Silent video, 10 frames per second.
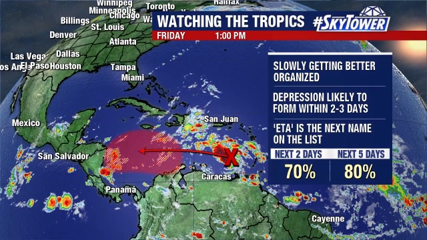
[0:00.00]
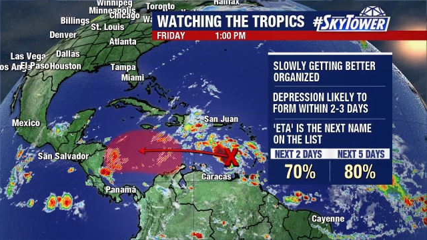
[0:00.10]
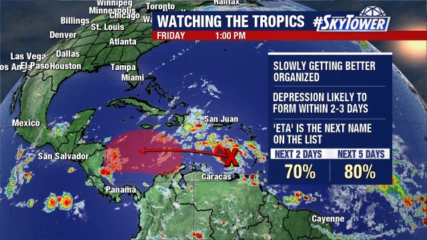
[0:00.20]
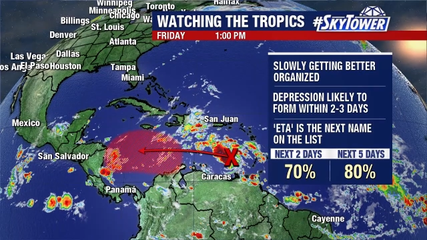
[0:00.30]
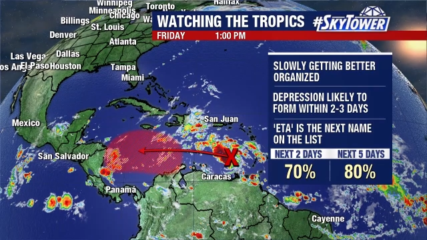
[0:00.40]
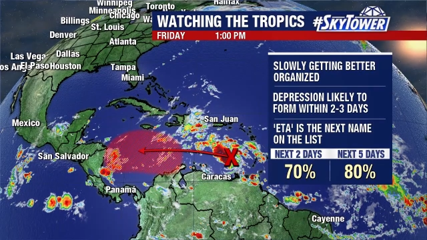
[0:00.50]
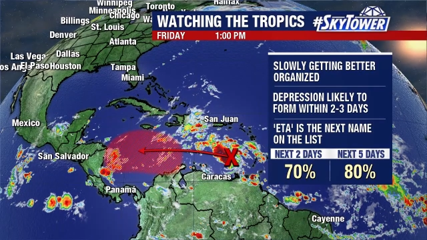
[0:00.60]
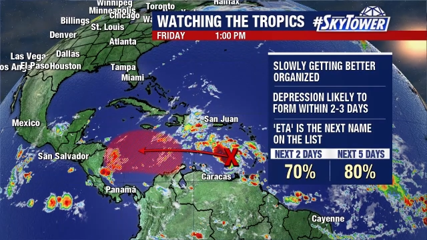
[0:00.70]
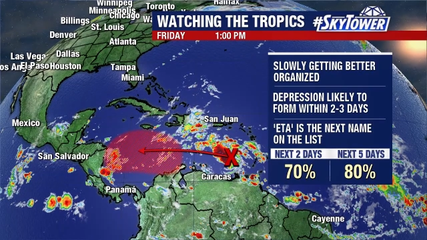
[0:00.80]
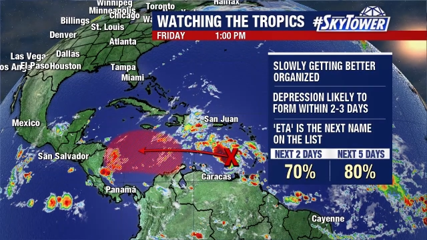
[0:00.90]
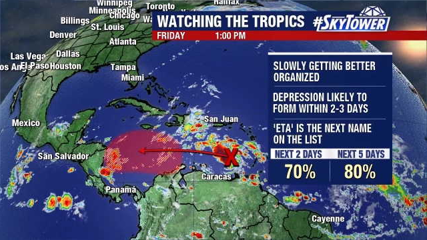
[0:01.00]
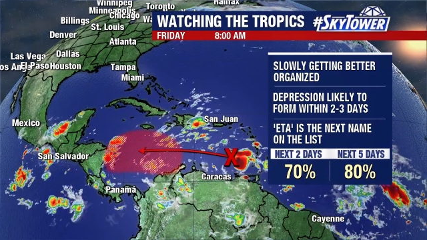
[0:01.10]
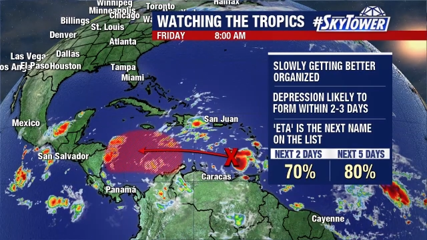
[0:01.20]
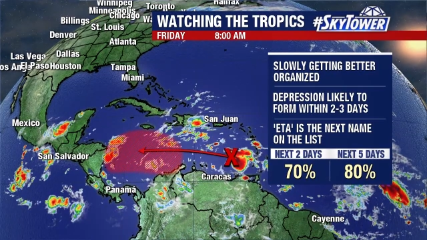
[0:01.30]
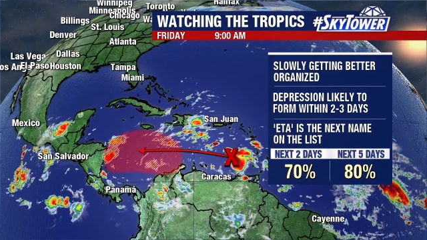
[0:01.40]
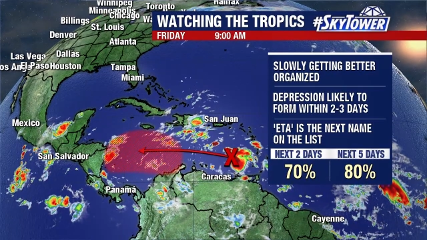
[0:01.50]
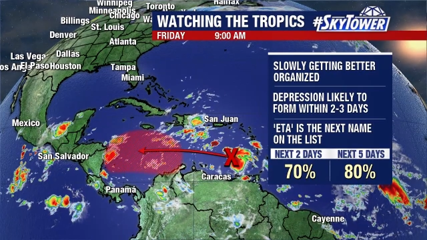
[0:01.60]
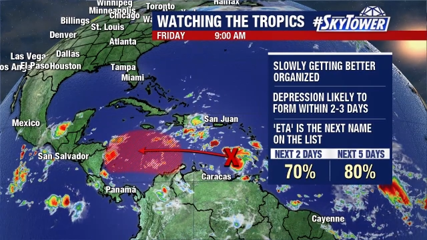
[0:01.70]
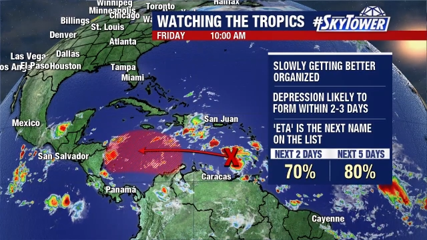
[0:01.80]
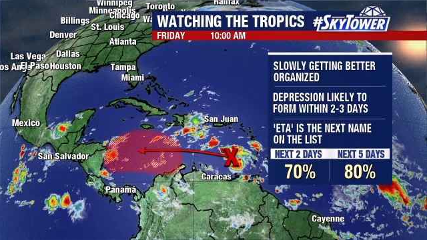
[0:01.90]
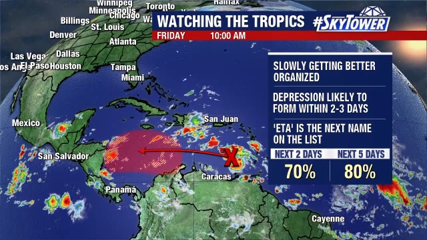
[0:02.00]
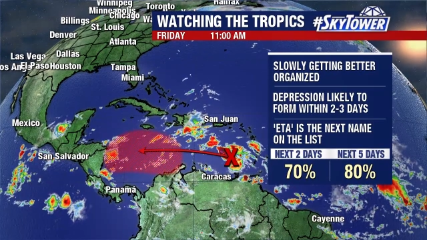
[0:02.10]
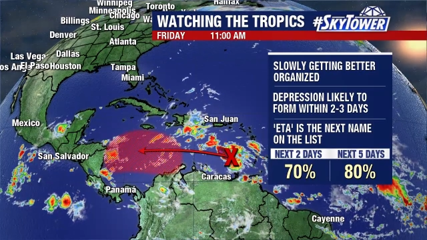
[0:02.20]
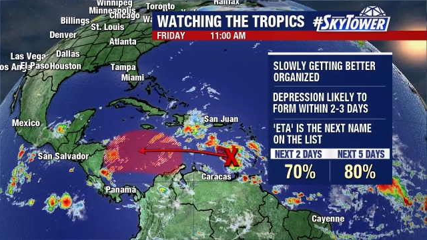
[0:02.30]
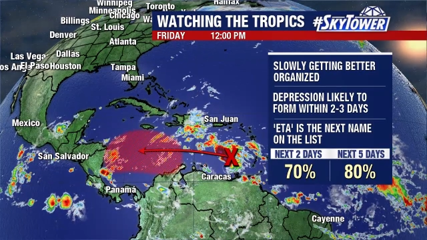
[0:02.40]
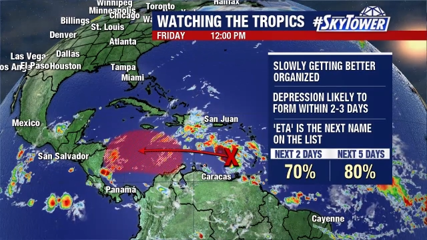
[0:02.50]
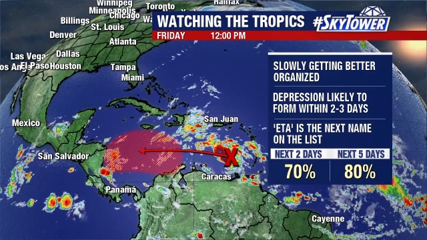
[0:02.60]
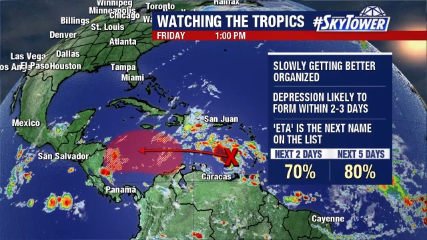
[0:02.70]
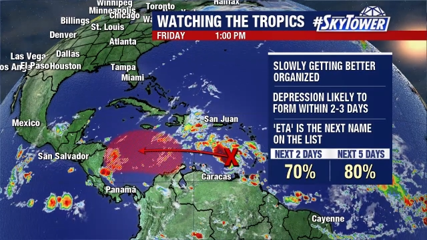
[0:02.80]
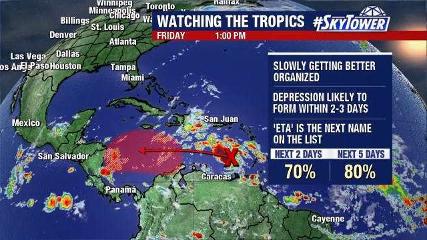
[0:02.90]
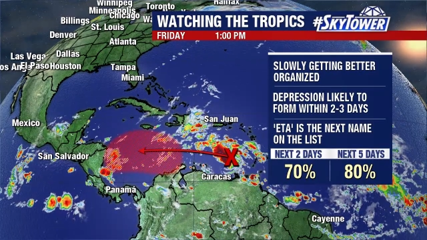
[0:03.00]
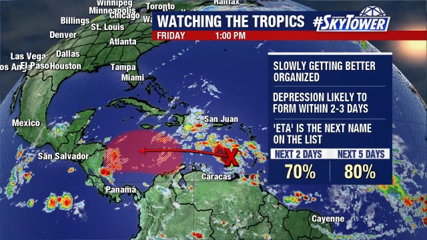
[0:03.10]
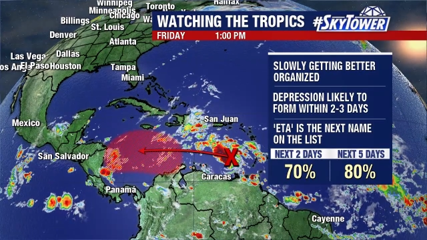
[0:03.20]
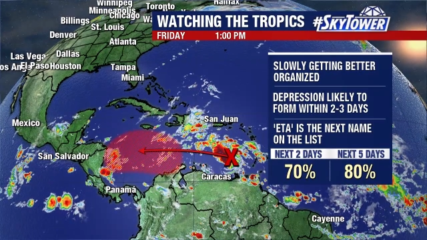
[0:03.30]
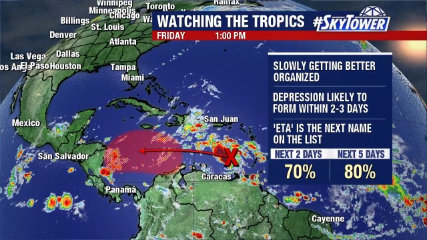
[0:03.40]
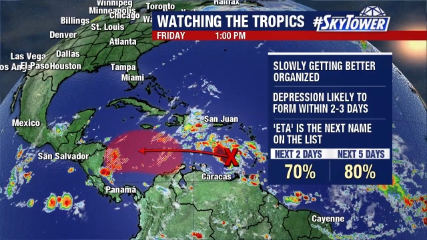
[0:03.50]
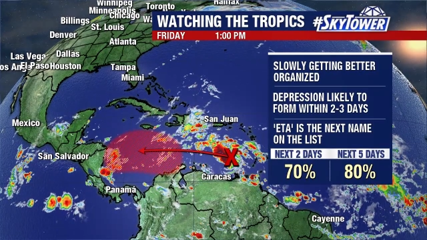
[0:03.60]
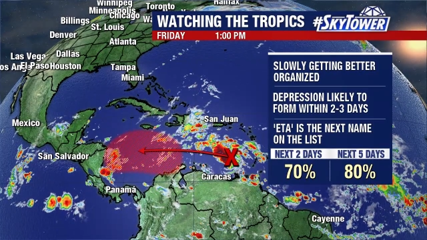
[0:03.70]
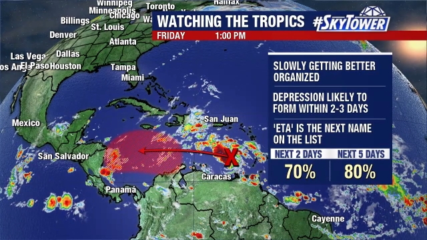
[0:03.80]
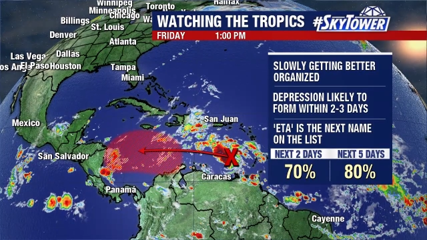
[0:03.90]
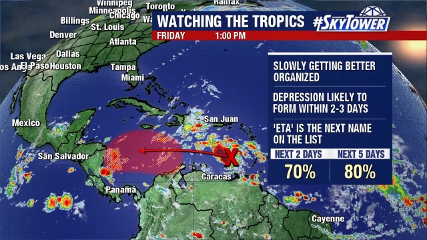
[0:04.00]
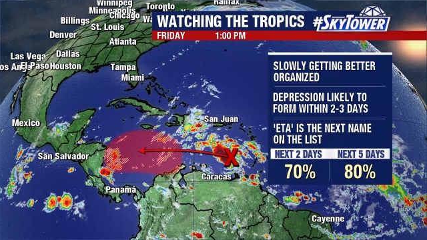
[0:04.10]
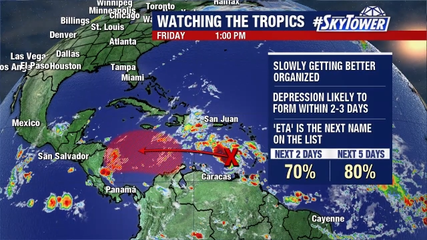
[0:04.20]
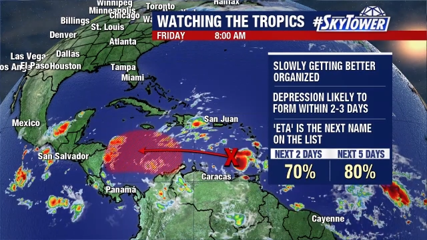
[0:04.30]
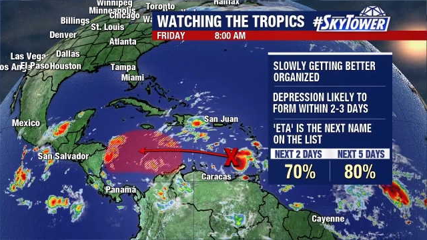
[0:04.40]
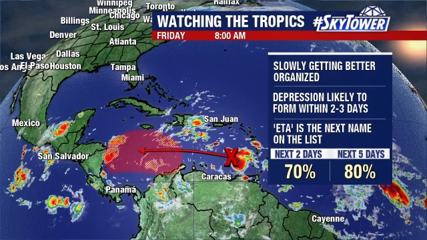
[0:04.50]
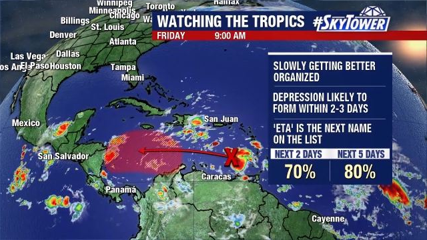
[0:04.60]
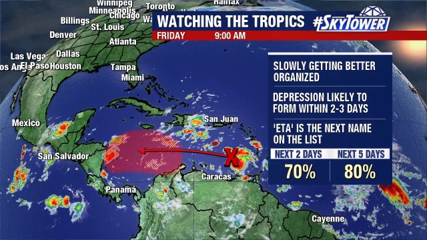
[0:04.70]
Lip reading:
[unreadable: no face in view]